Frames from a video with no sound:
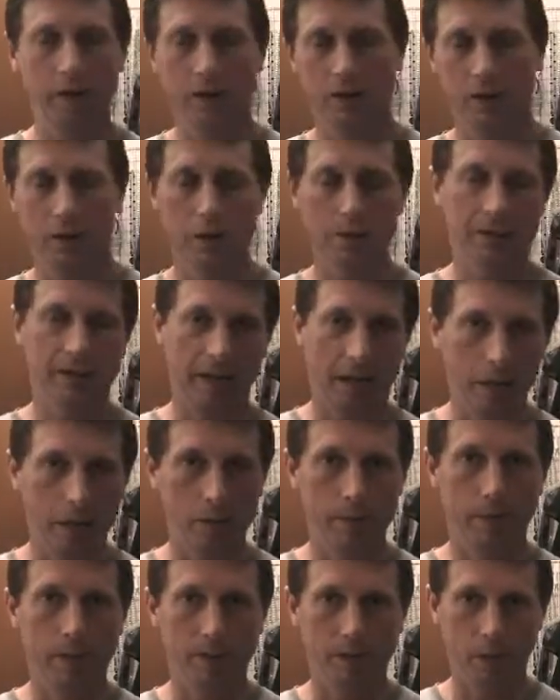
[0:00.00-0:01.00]
The term
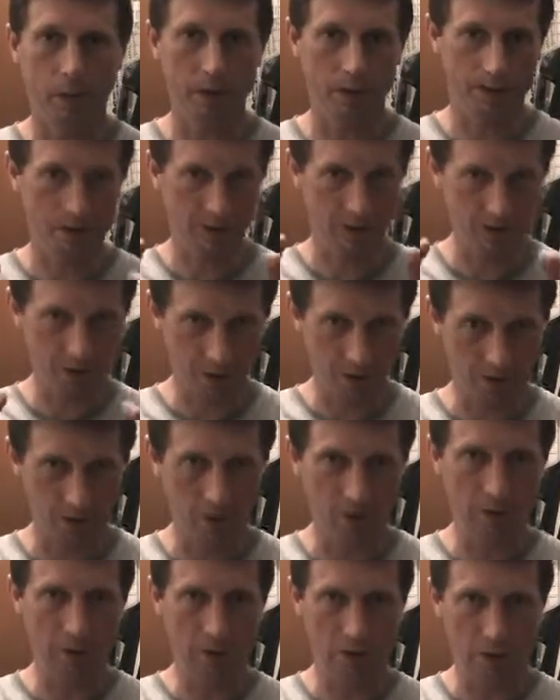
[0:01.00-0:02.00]
salaryman, of course, is the
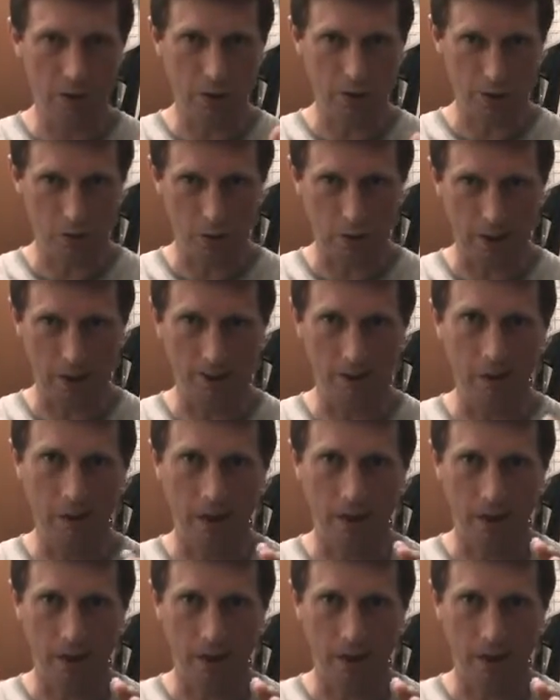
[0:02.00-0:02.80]
term that used to describe